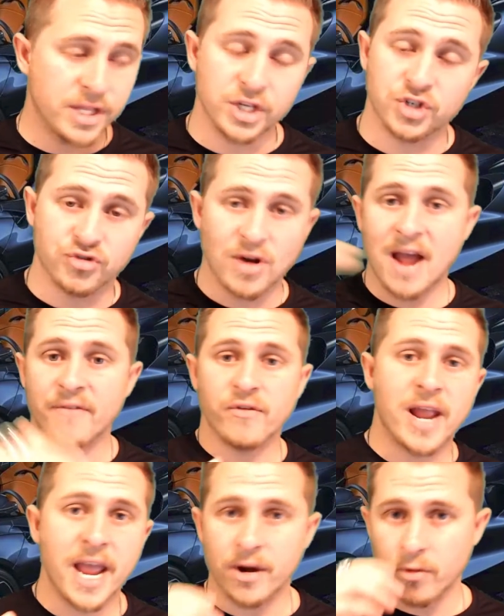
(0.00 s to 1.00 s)
driver
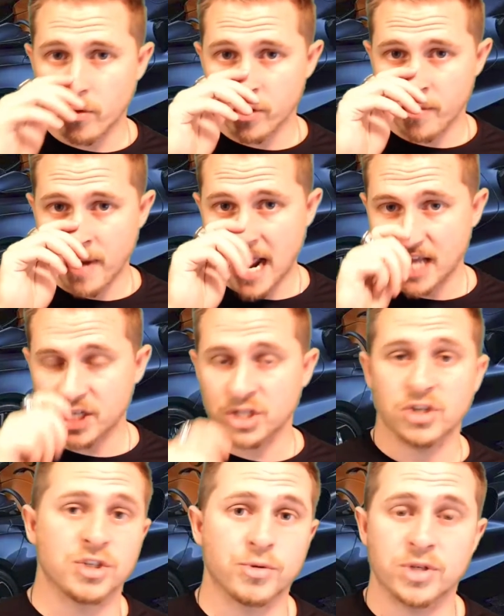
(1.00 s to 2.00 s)
and or the
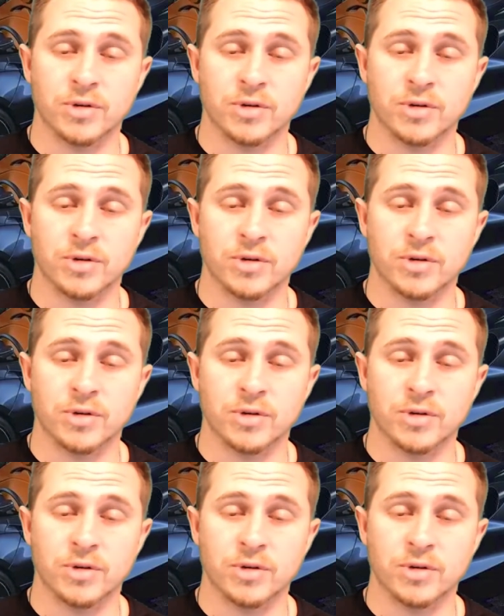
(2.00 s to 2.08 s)
passengers,